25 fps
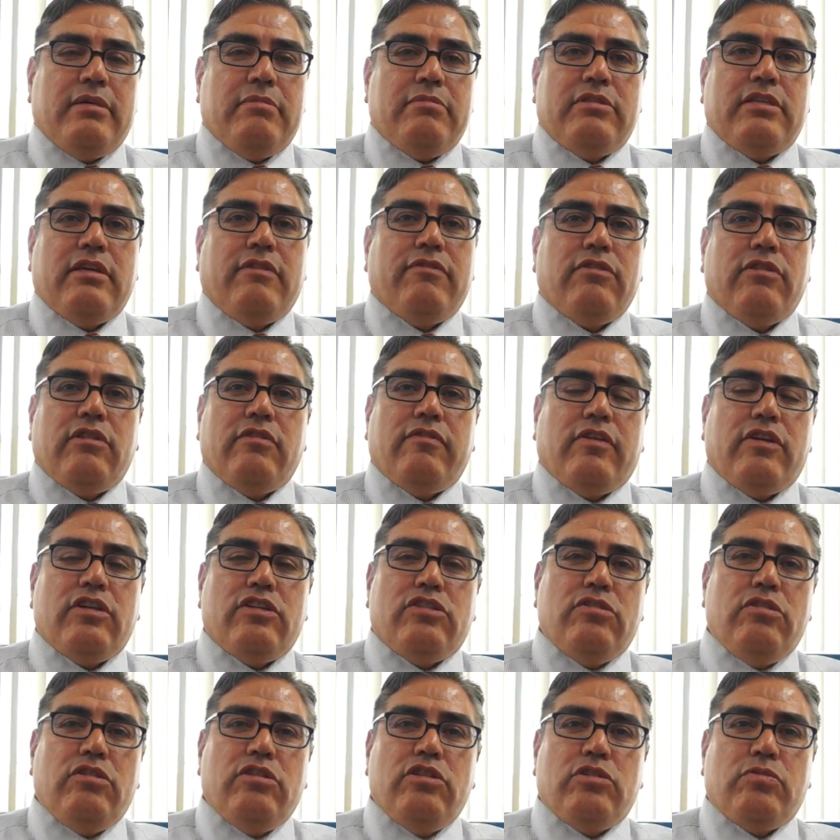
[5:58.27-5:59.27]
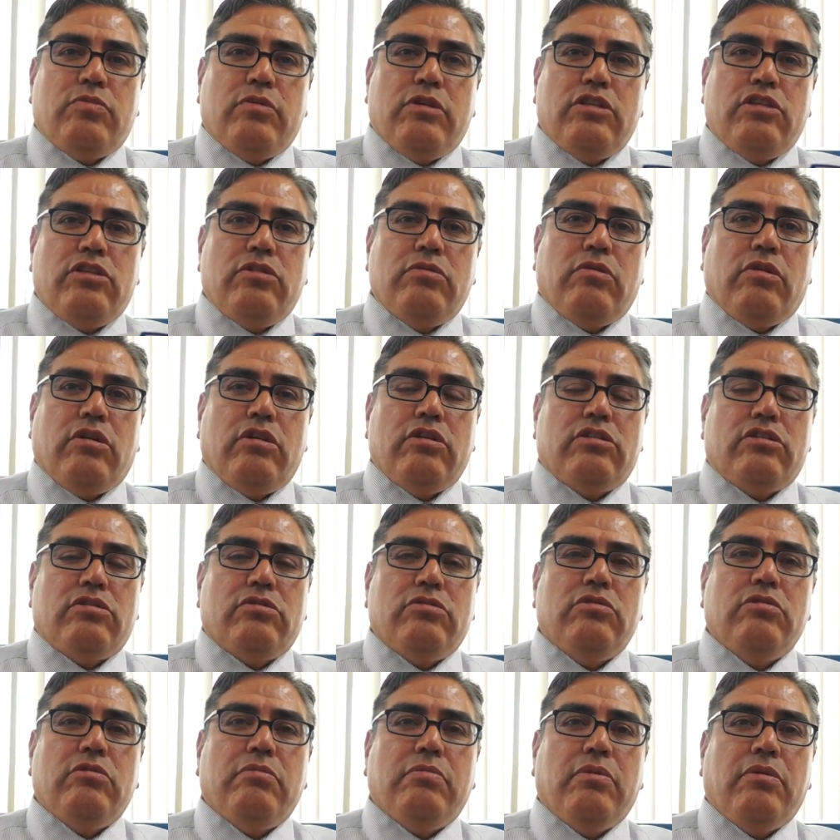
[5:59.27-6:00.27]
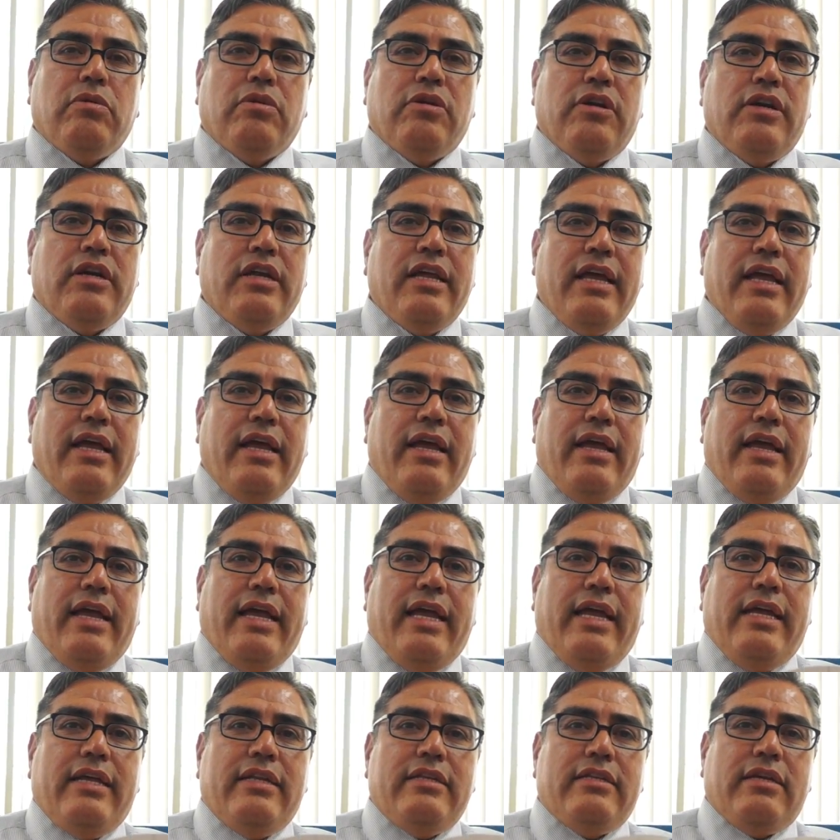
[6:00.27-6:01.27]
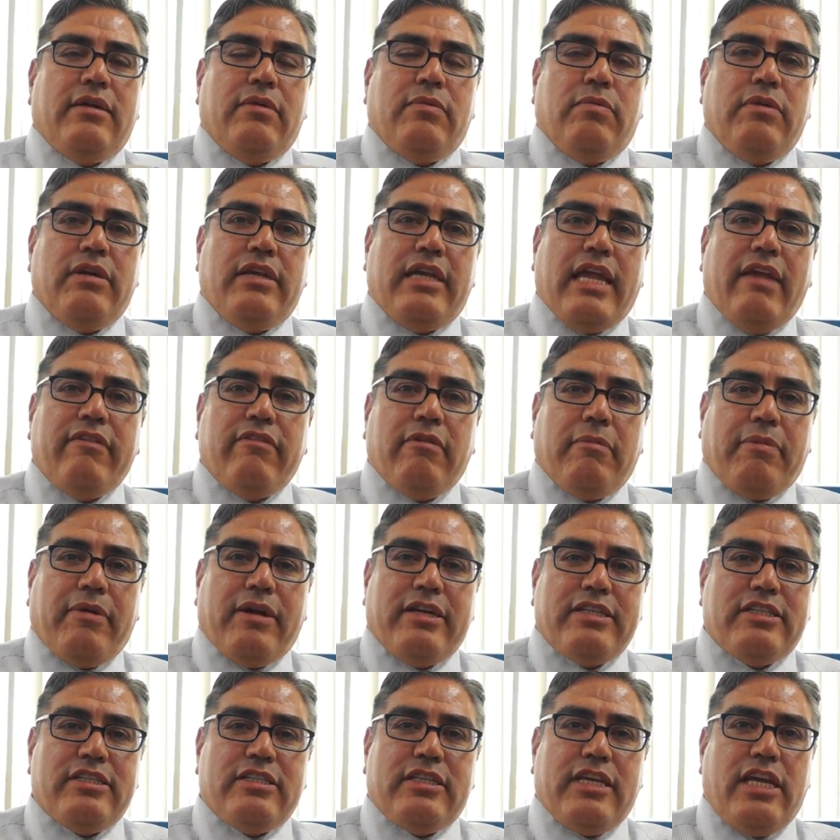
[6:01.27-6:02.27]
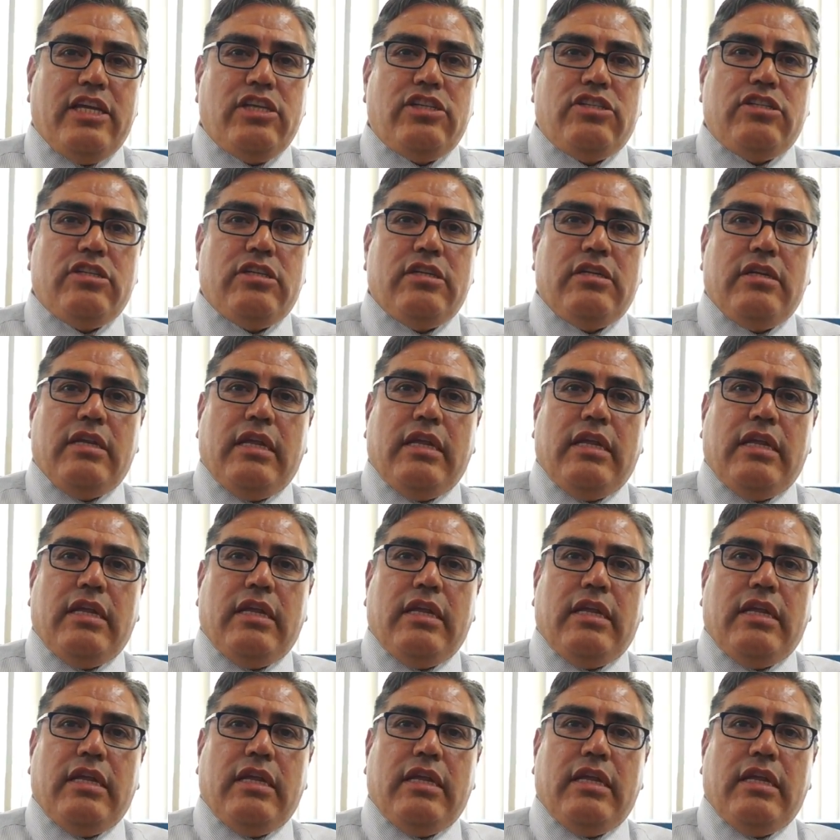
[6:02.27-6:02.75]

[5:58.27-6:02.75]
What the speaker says: Several of our students went to our school board, and we gave a presentation,